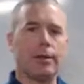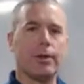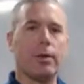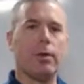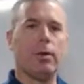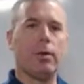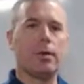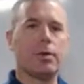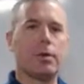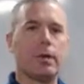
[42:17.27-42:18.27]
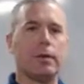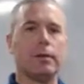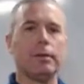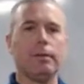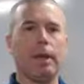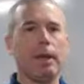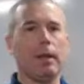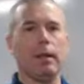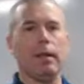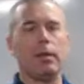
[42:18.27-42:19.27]
at a slow little trickle,
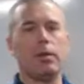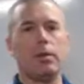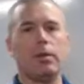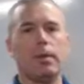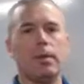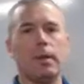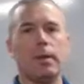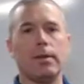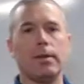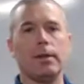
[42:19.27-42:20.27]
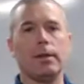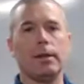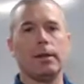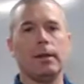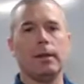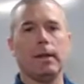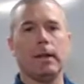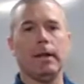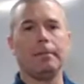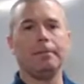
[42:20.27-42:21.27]
and it shouldn't freeze.
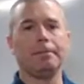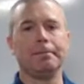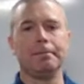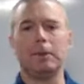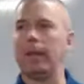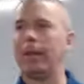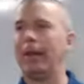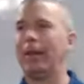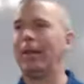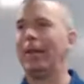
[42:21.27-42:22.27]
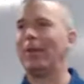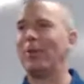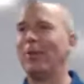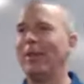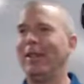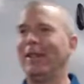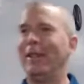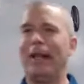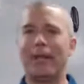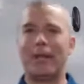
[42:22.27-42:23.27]
So I think that's
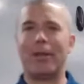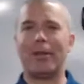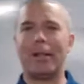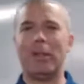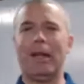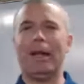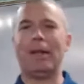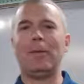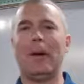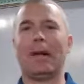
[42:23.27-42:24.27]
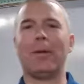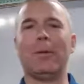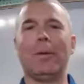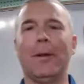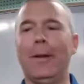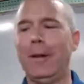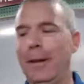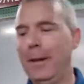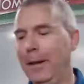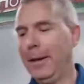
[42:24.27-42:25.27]
the last little tidbit I did want to go
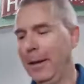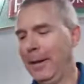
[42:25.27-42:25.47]
over.